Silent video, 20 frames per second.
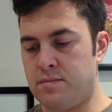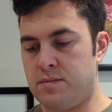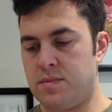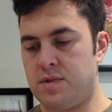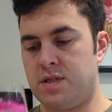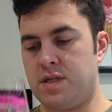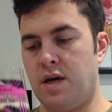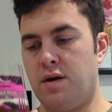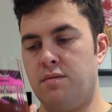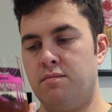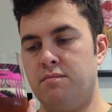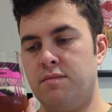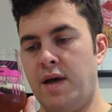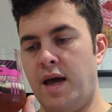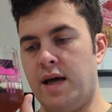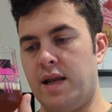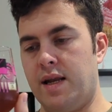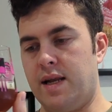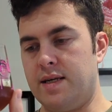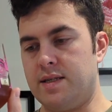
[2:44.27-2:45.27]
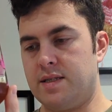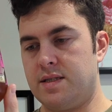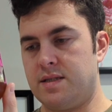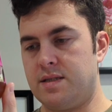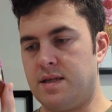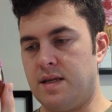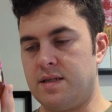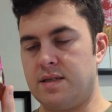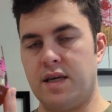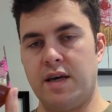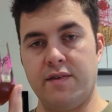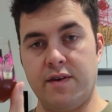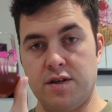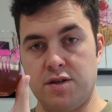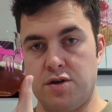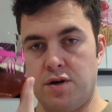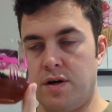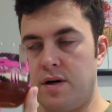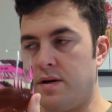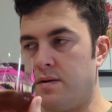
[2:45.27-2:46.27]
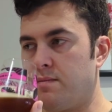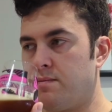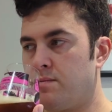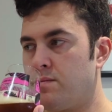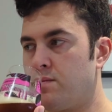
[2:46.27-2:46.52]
So yeah, let's give it a try.